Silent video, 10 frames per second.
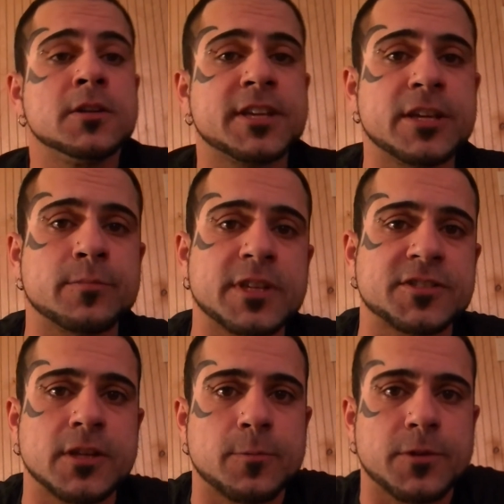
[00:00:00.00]
getting
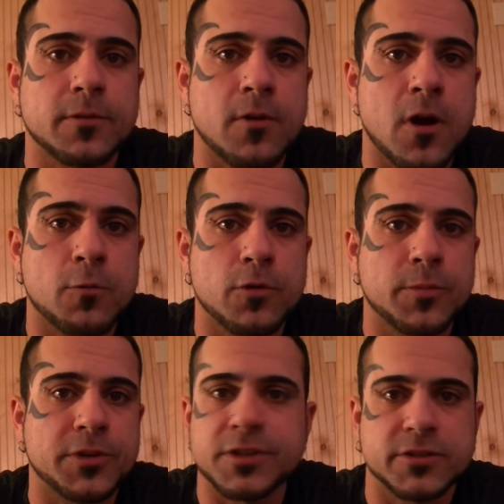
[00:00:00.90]
mixed up with the wrong
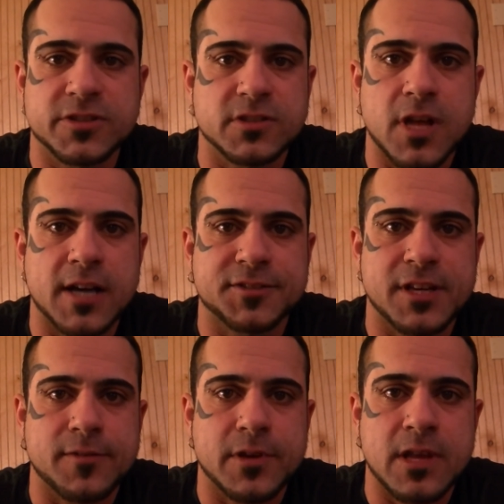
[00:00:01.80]
woman and just lost
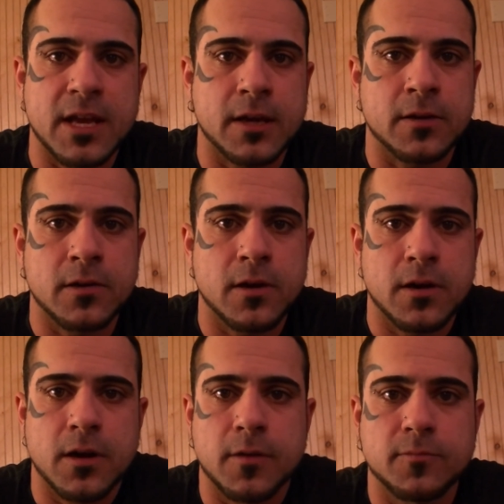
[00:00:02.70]
everything, or
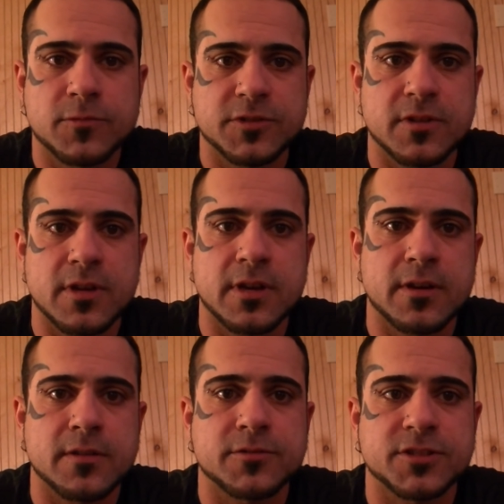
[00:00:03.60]

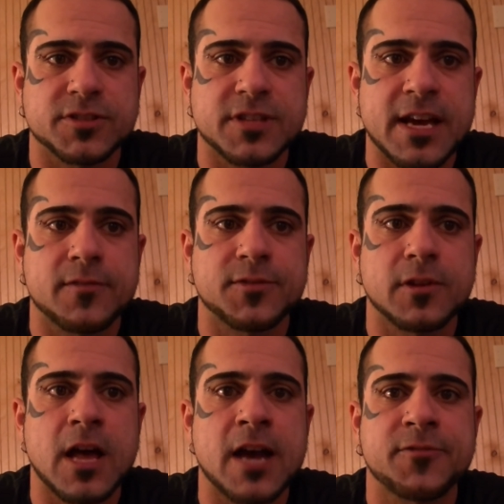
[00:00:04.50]
and just have a
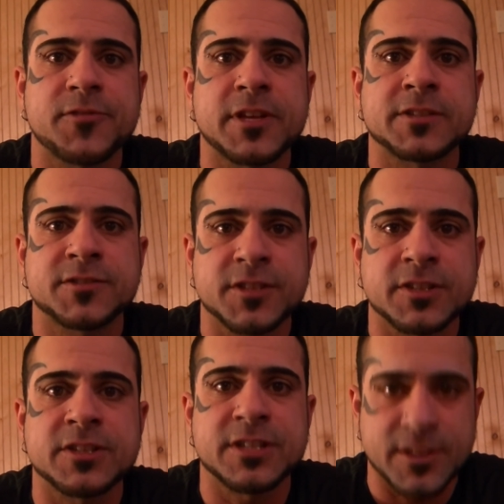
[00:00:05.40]
life that is
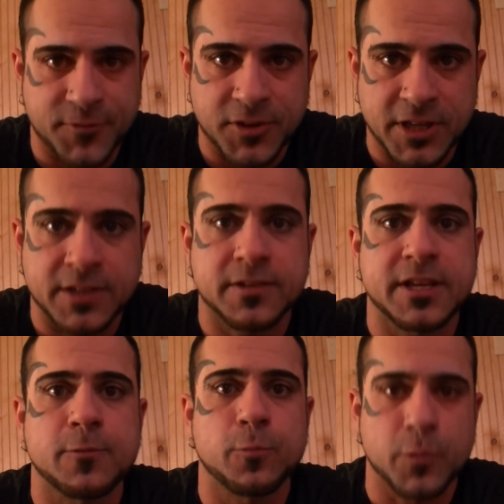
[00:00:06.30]

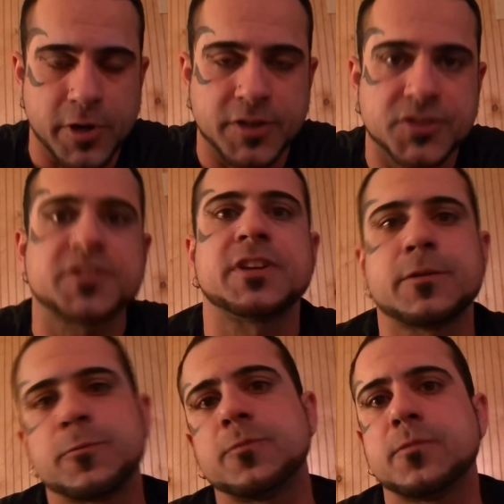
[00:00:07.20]
significantly worse
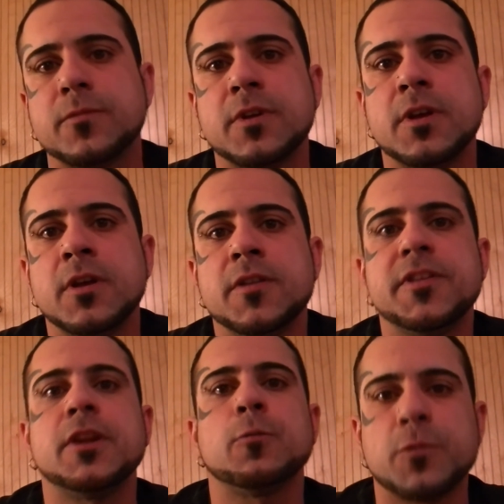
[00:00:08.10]
than
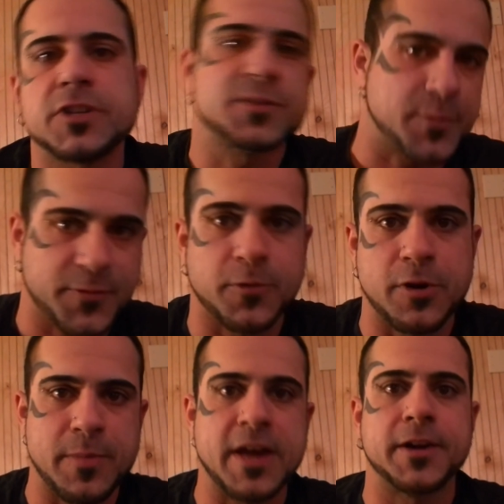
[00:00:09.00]
it was before
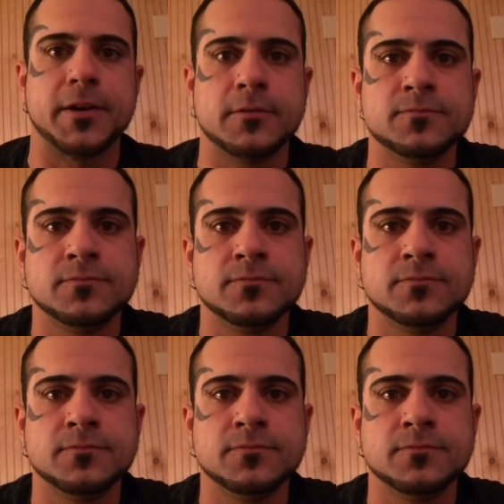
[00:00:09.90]
he met her,